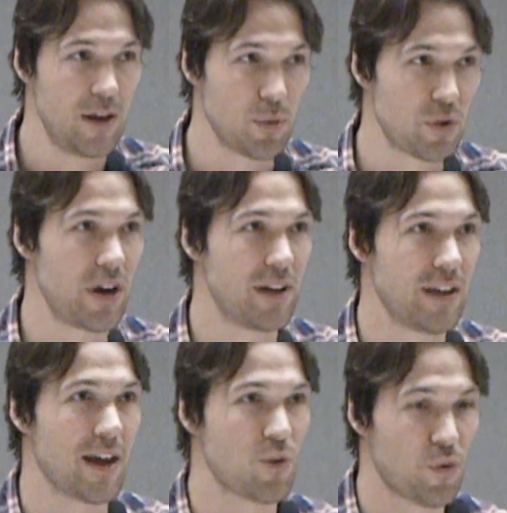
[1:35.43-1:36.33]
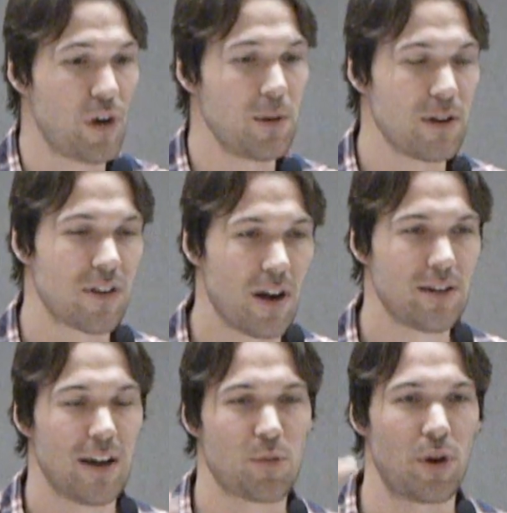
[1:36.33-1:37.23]
Yeah, there was contacts. It was funny, because
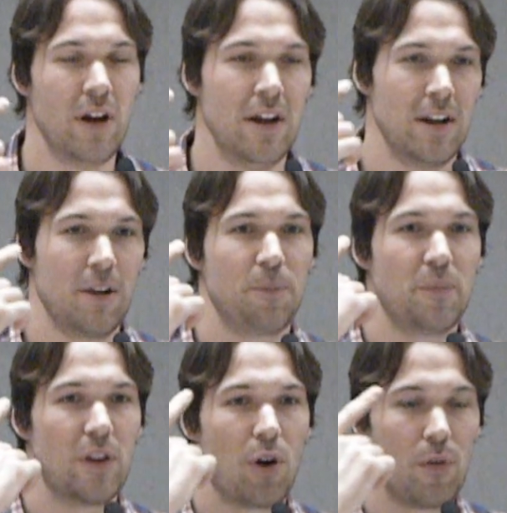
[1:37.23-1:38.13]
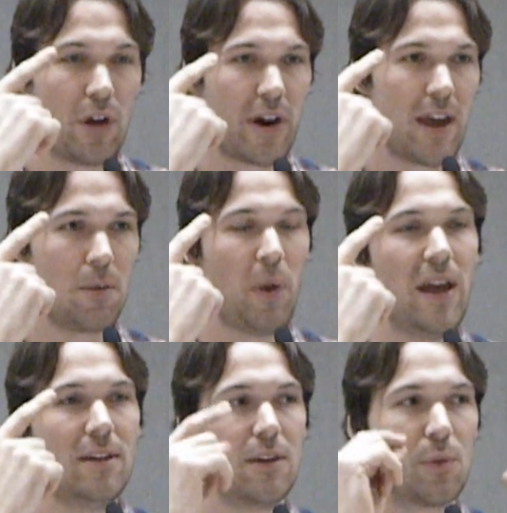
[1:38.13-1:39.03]
contacts were, they're
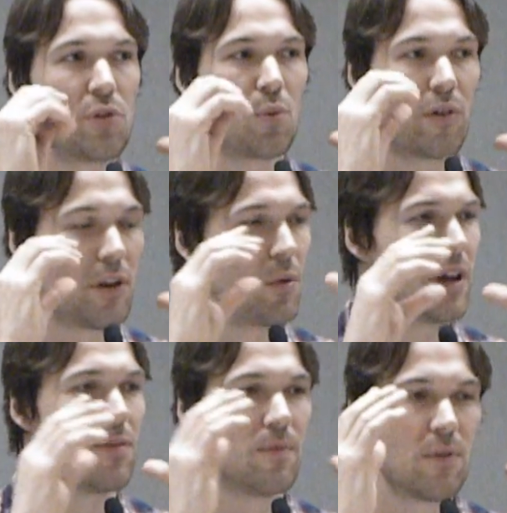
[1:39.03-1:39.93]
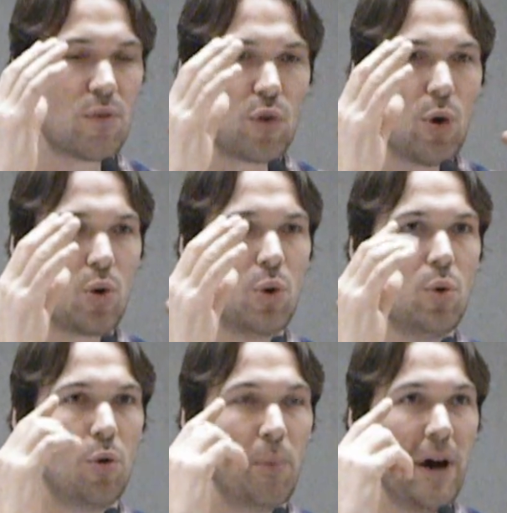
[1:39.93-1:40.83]
hand-painted, they were like, so
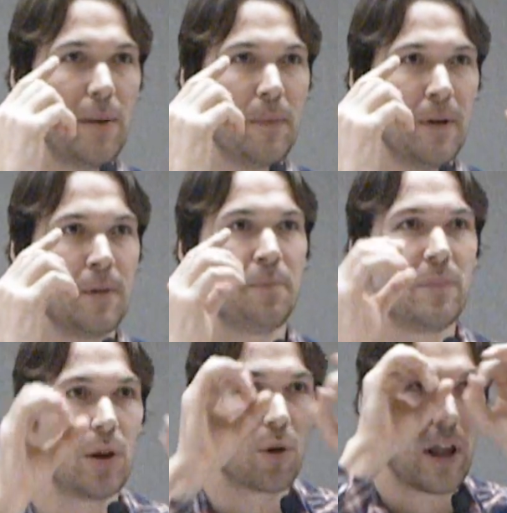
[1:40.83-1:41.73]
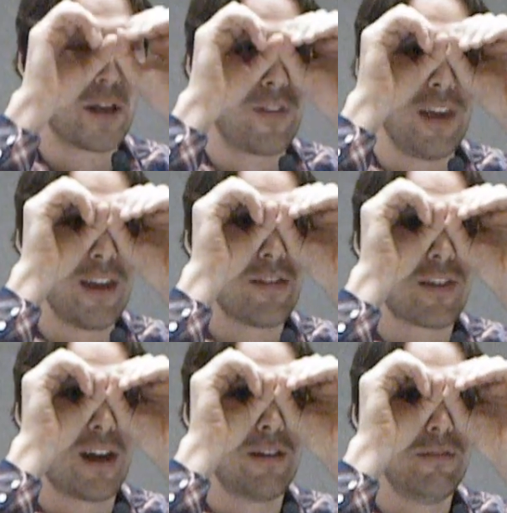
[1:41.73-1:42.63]
cool, but they were like this,
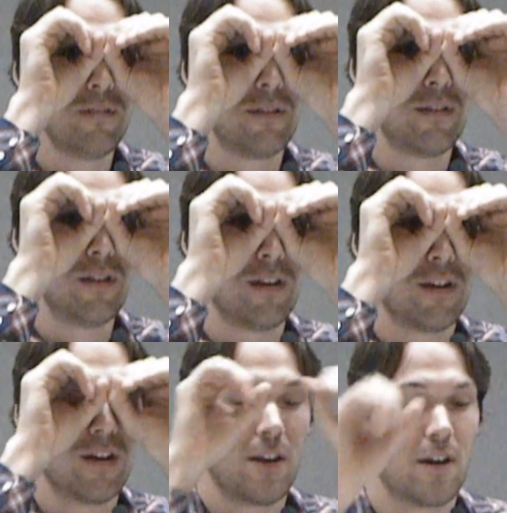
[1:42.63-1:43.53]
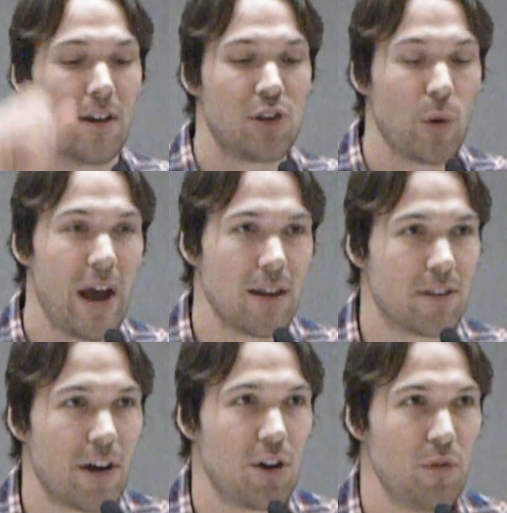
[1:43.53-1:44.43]
kind of. So I
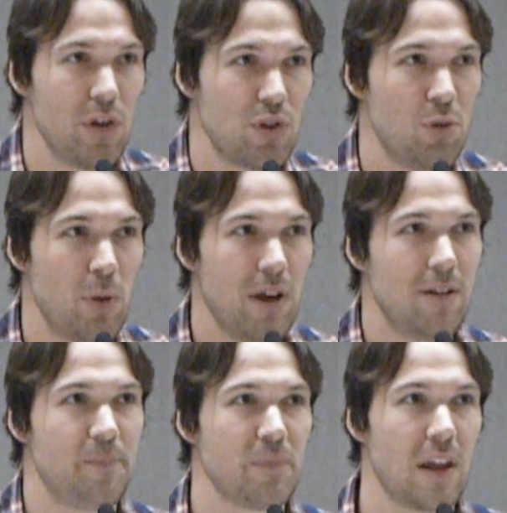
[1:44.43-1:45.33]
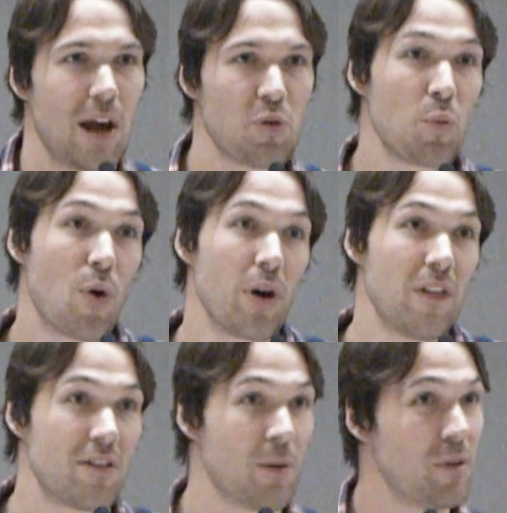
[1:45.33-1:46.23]
had tunnel vision a bit, and I was
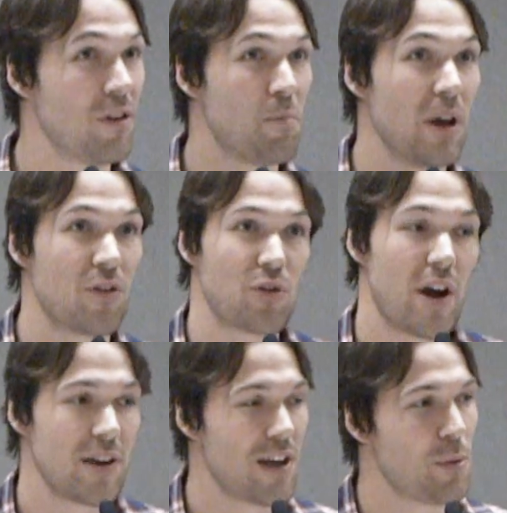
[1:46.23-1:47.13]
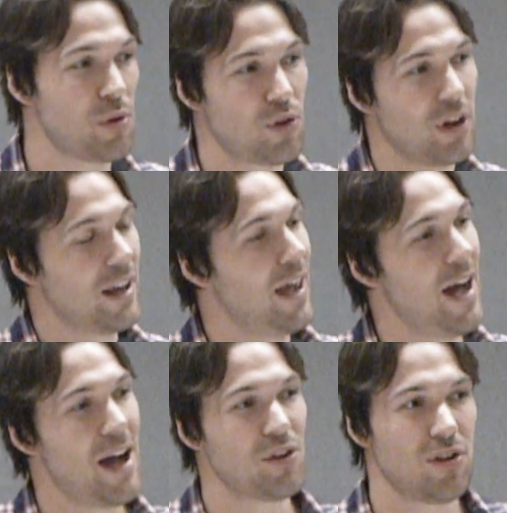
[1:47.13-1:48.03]
worried that some of these big stripes, I was just going to
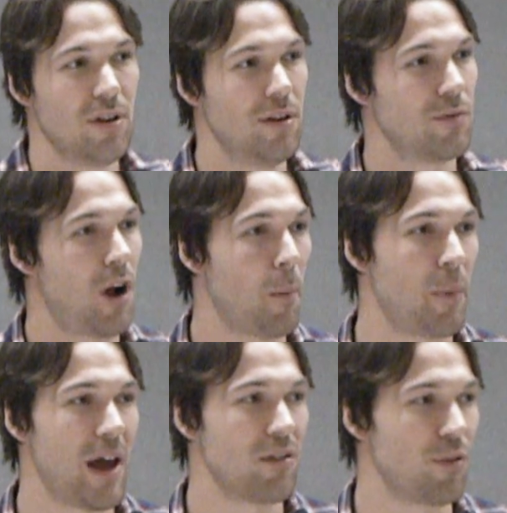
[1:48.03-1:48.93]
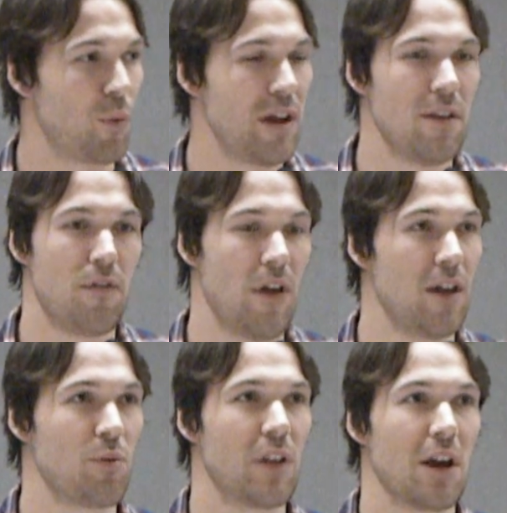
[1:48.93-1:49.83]
catch frog pats and right in the
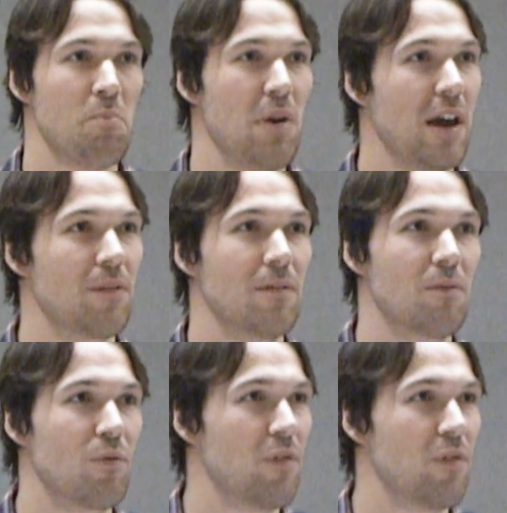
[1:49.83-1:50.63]
face with like a big